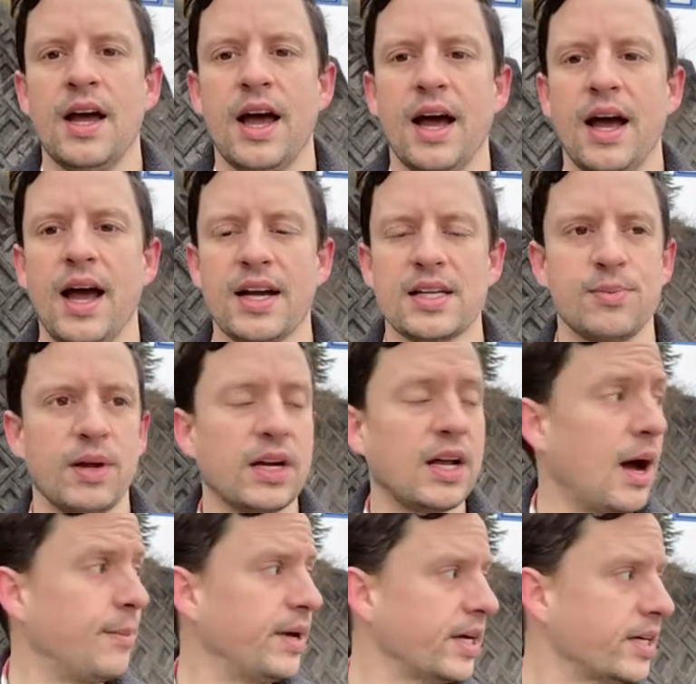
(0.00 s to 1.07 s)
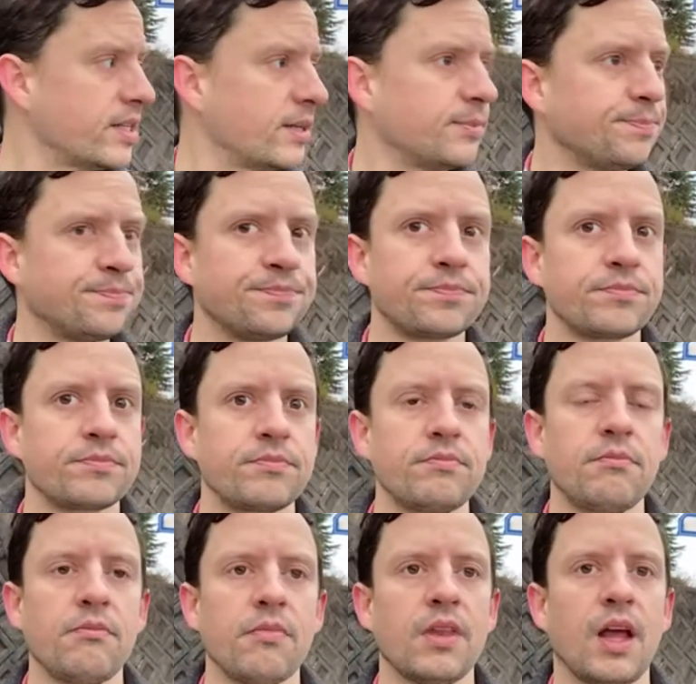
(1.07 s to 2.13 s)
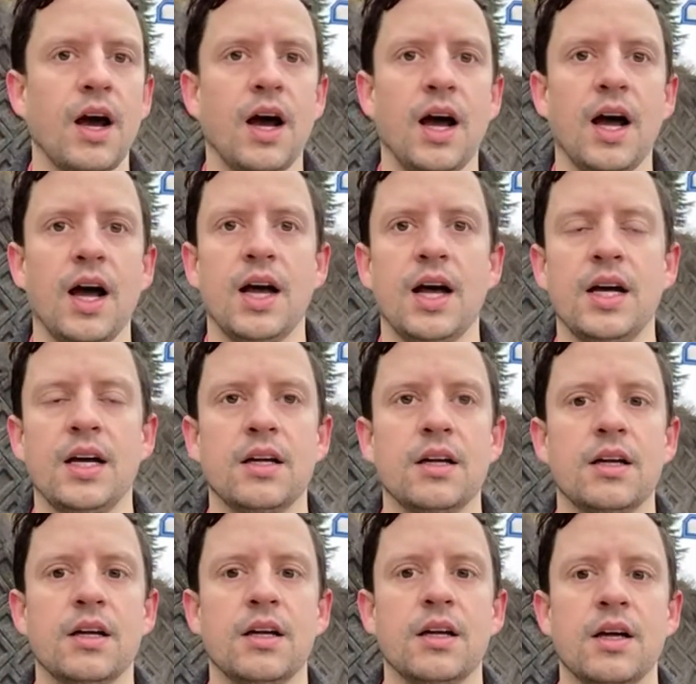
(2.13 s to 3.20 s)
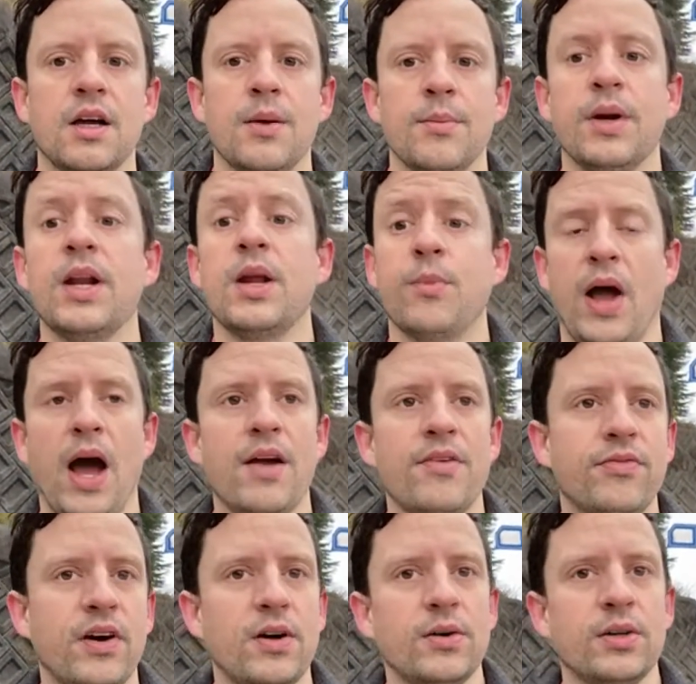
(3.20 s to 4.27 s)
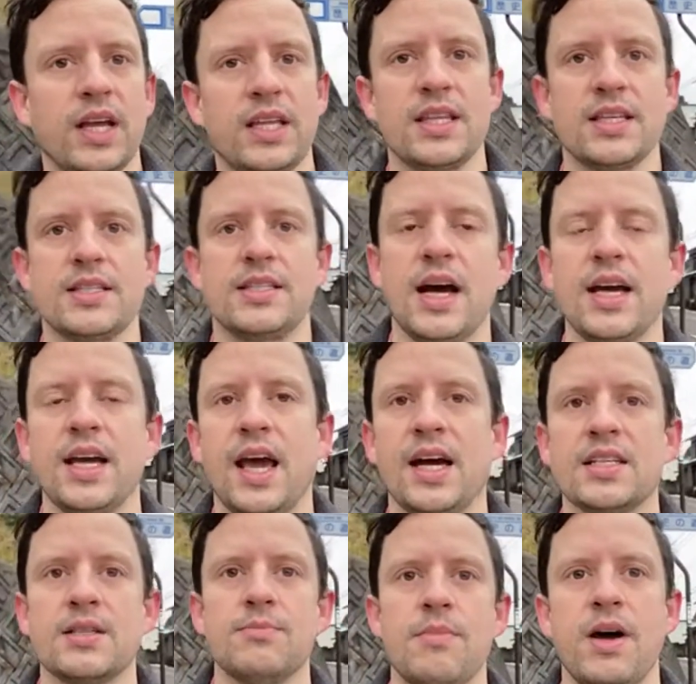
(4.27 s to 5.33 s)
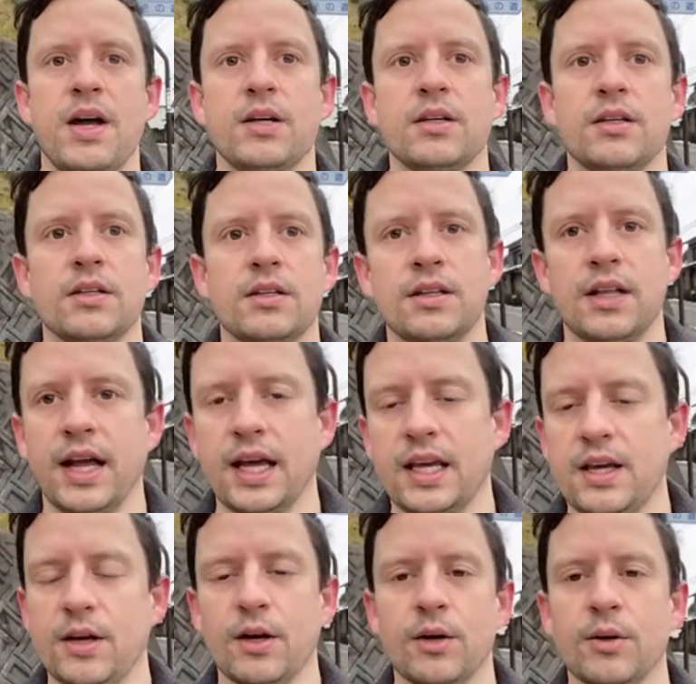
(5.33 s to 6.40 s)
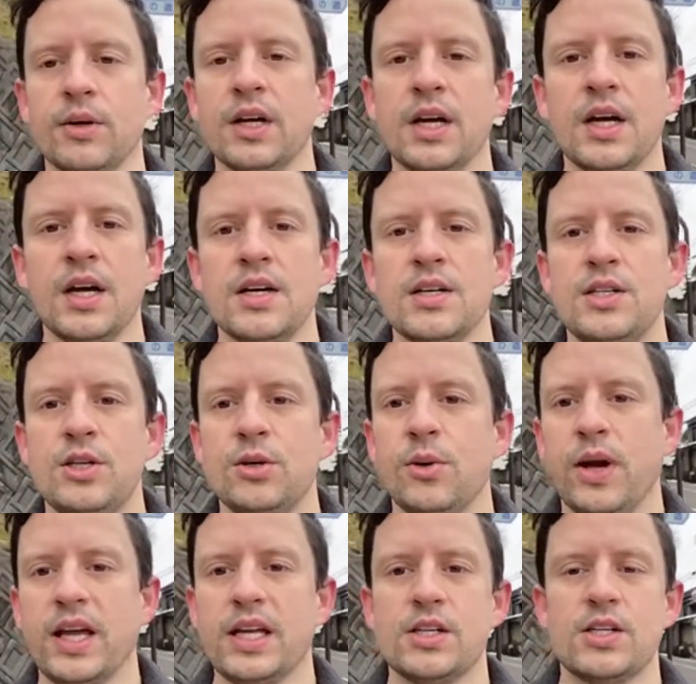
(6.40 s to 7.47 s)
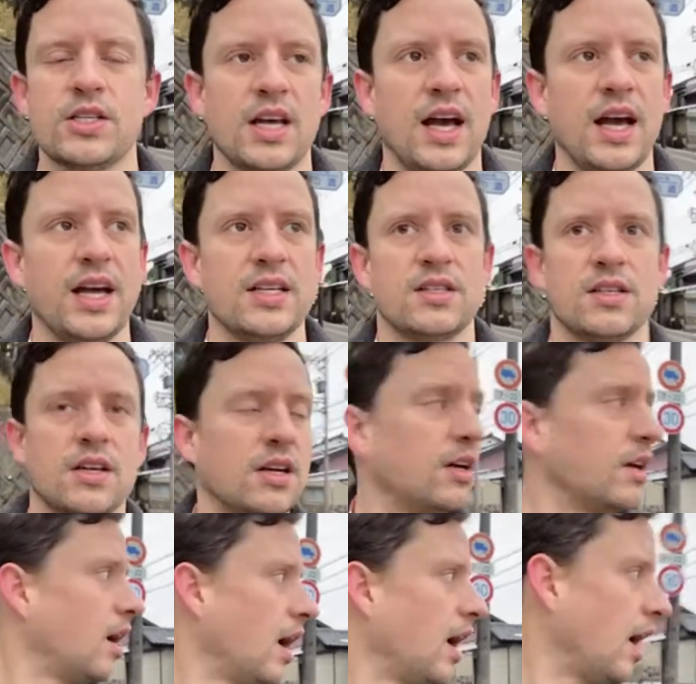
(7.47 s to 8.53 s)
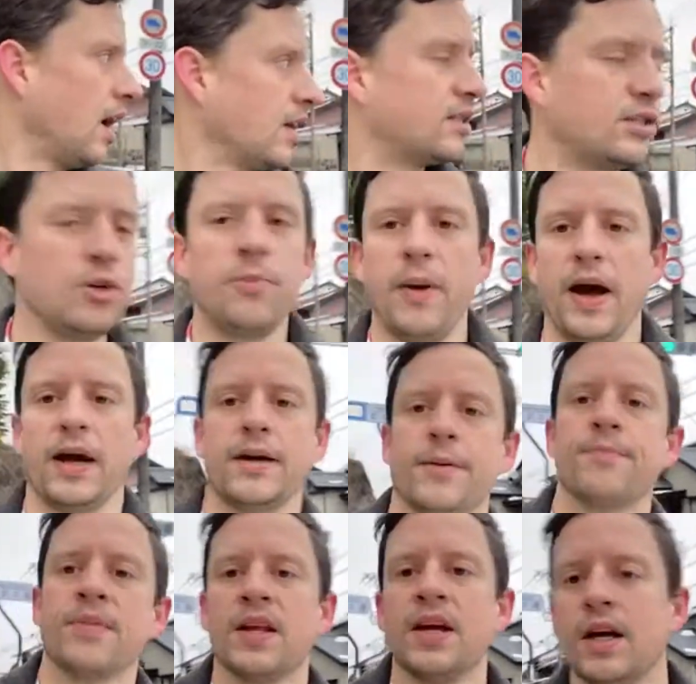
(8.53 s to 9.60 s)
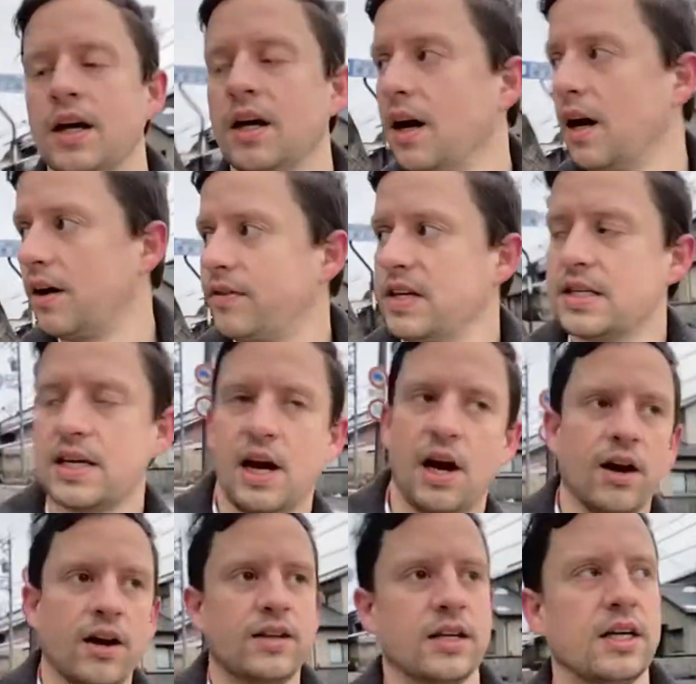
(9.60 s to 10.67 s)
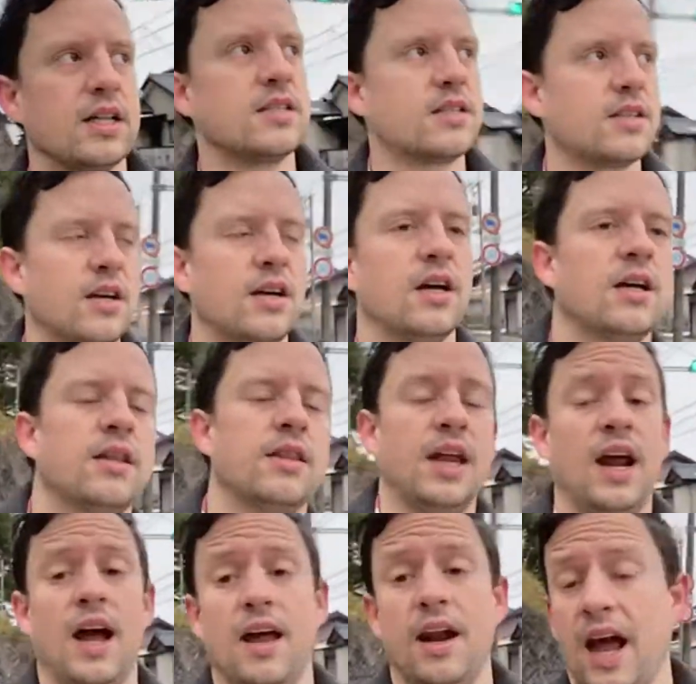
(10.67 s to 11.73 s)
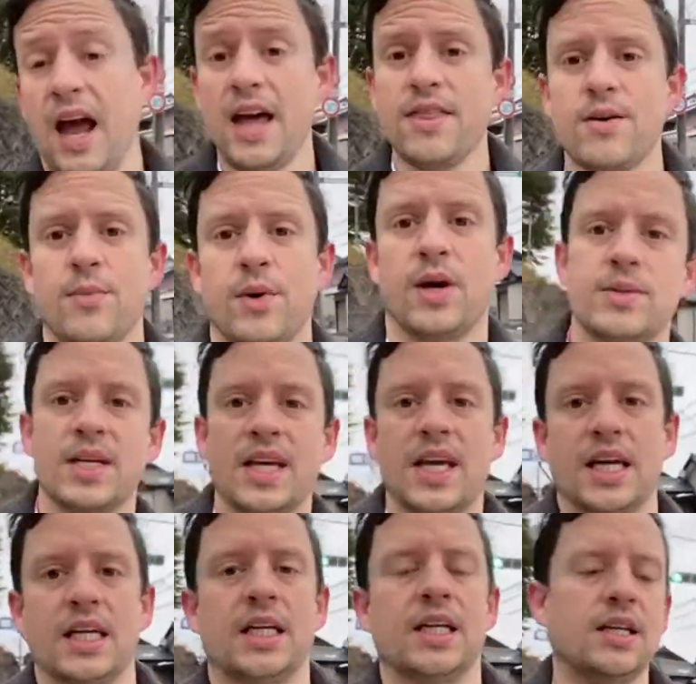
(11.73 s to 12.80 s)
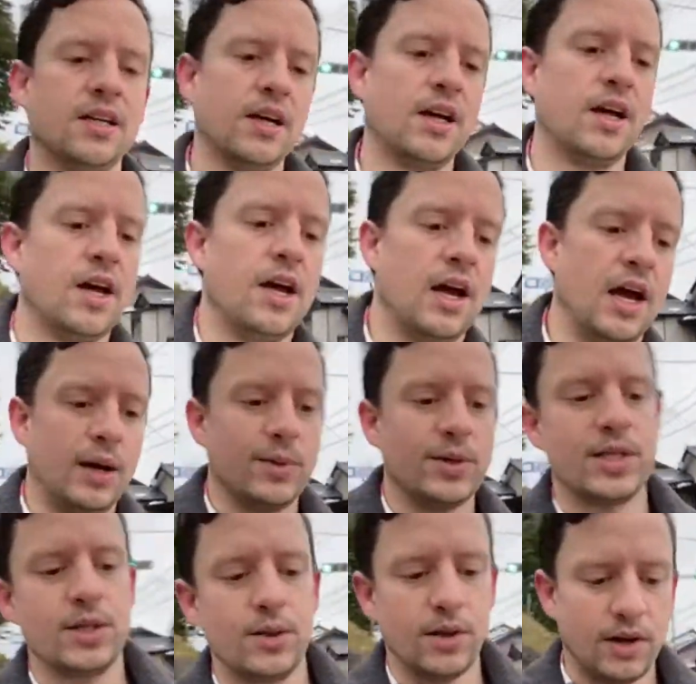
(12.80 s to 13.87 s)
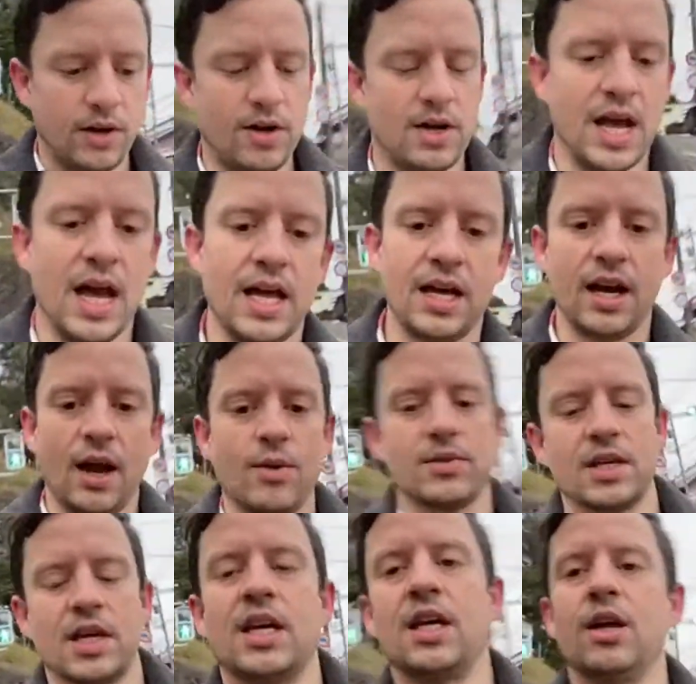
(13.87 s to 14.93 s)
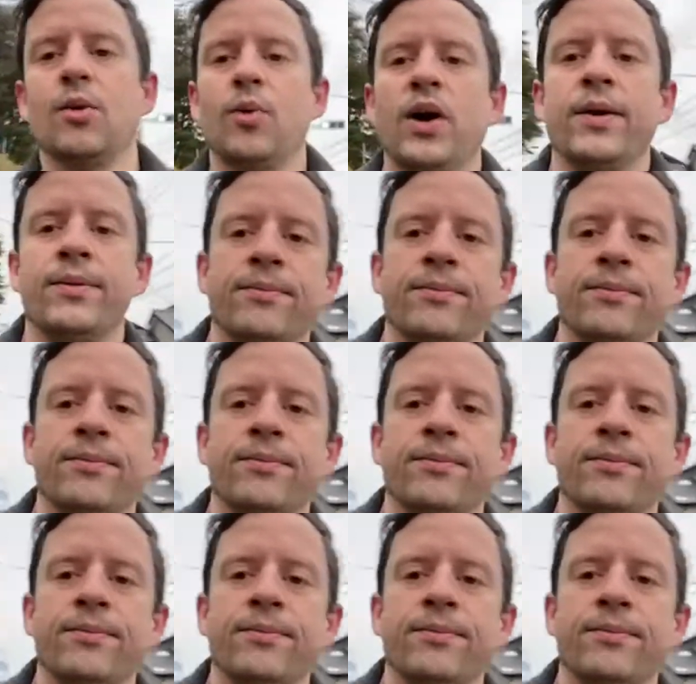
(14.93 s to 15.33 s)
X-Men comics. But anyway, I found like this die-cast metal, like, 2-inch size 2-pack of these characters and I had them when I was a kid, and it was 200 yen, and I was like, you know what?